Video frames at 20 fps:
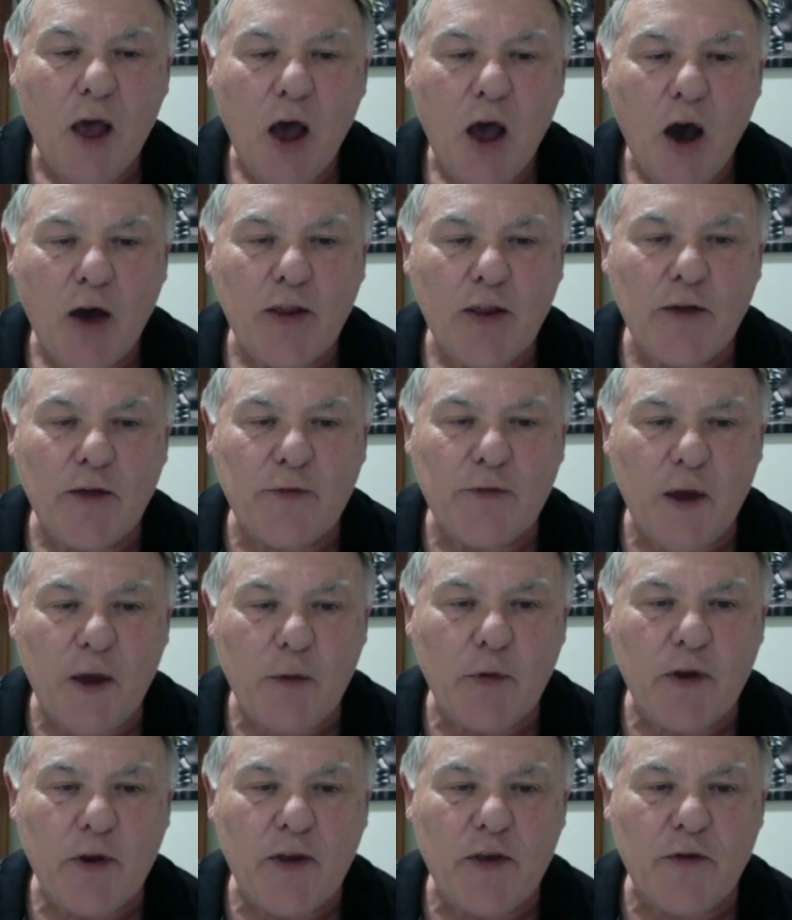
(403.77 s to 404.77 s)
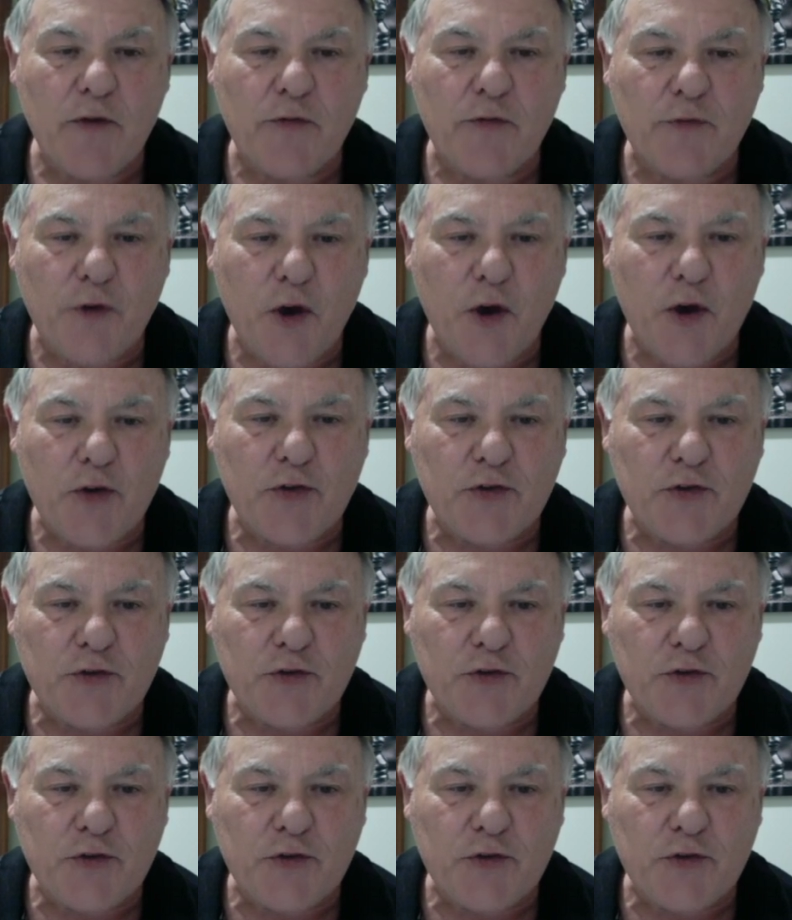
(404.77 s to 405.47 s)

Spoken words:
on the February the 1st,